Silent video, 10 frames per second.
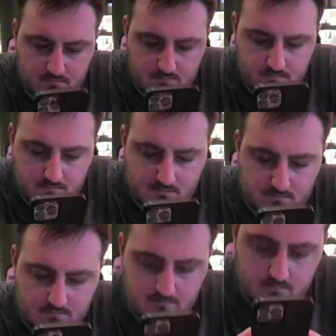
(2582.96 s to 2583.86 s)
Right, we made it
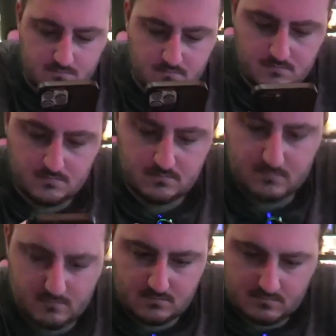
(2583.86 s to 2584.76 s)
to our
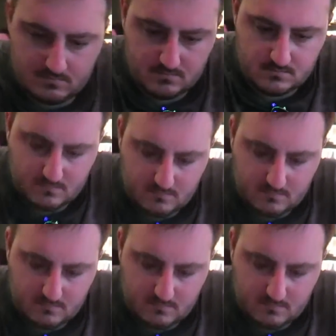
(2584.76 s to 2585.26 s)
seats in the